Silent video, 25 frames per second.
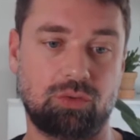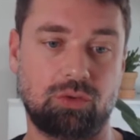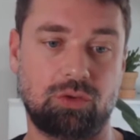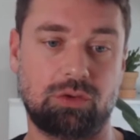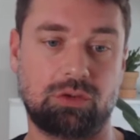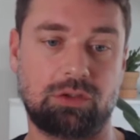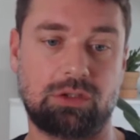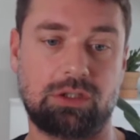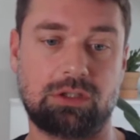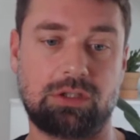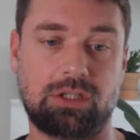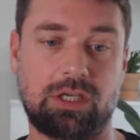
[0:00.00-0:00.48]

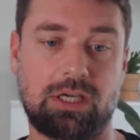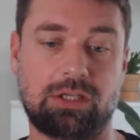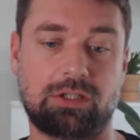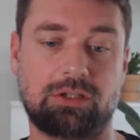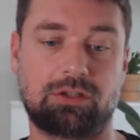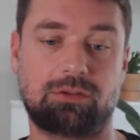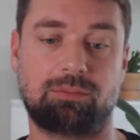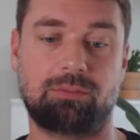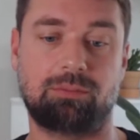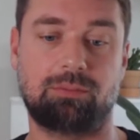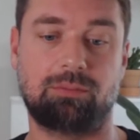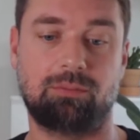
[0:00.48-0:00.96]
This
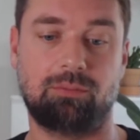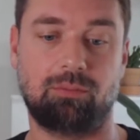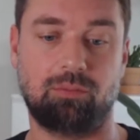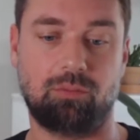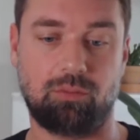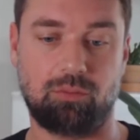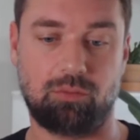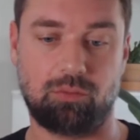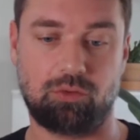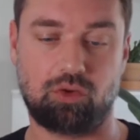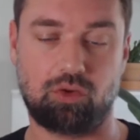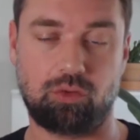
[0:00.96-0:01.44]
has
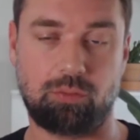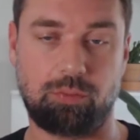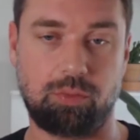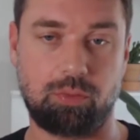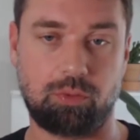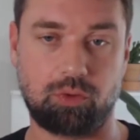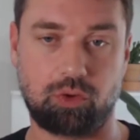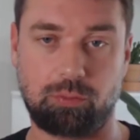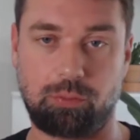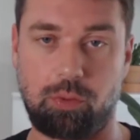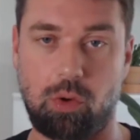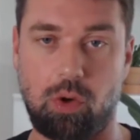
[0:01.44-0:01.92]

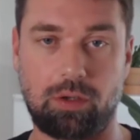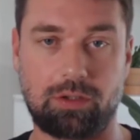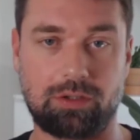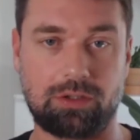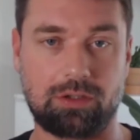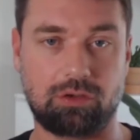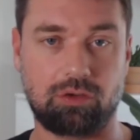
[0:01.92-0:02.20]
supporting this